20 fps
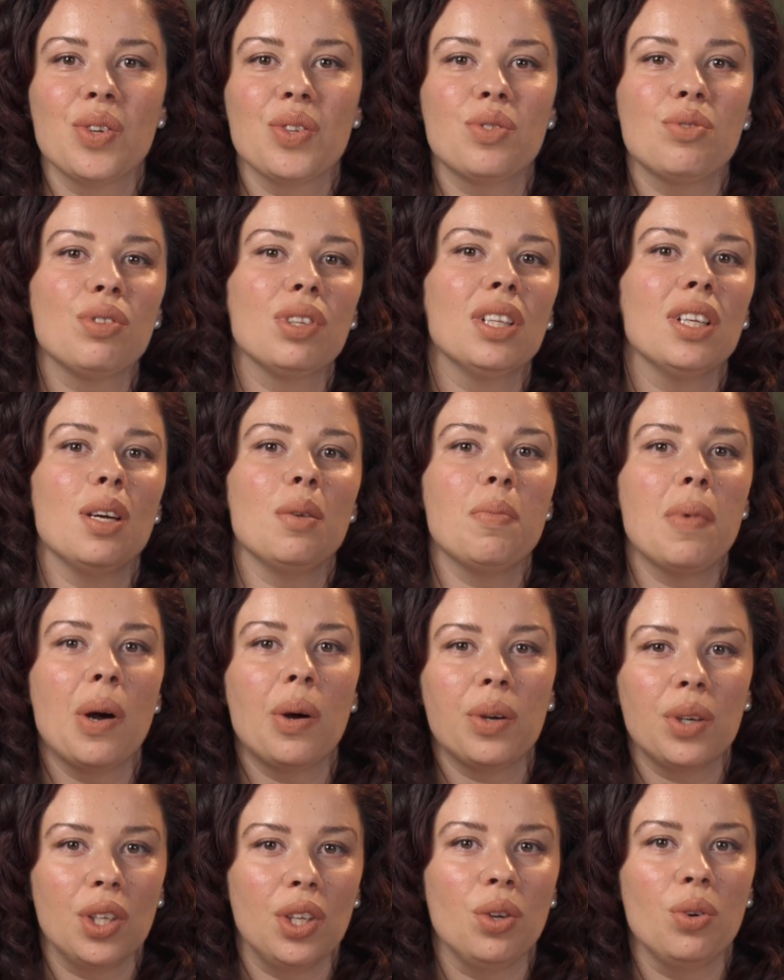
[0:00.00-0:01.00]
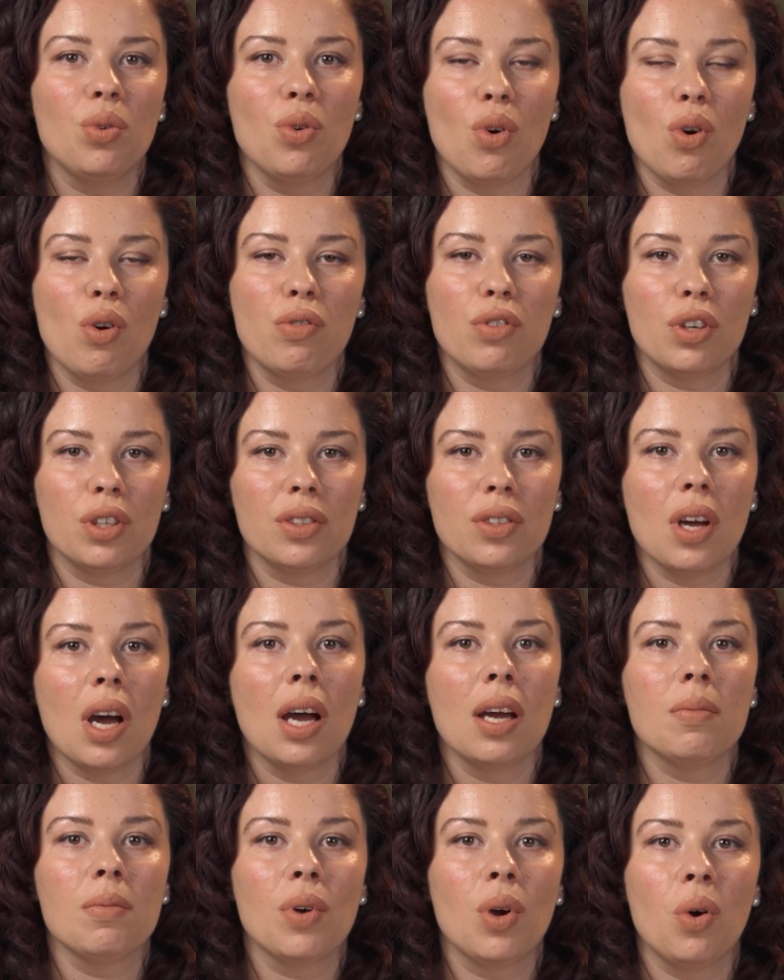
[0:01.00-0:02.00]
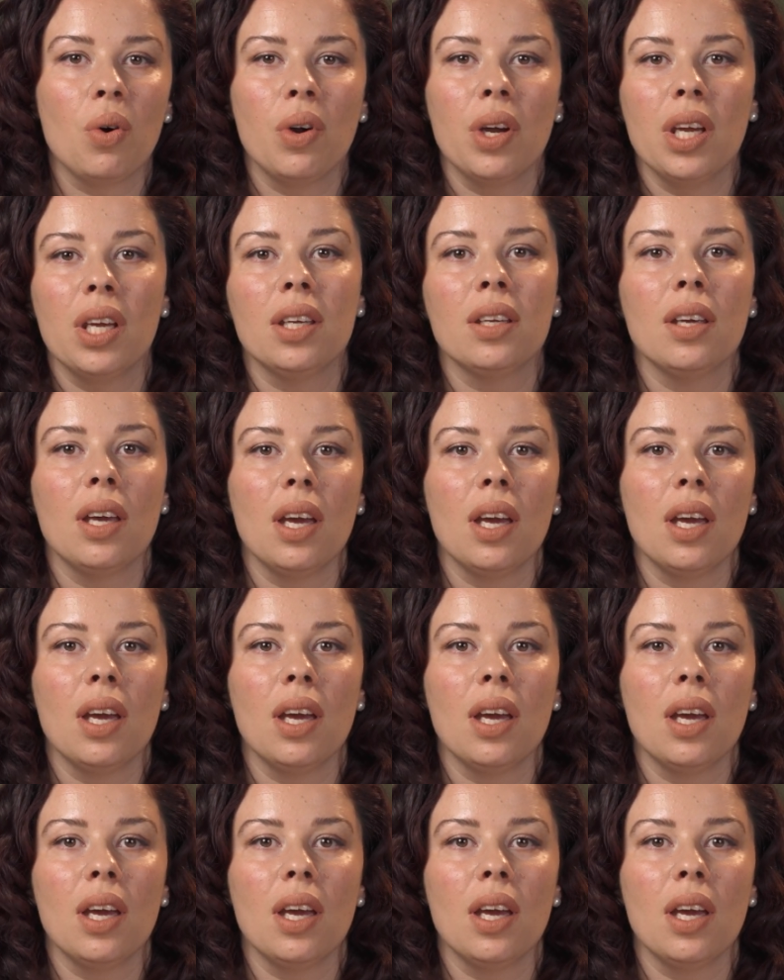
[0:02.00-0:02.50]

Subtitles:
it's really about you over time going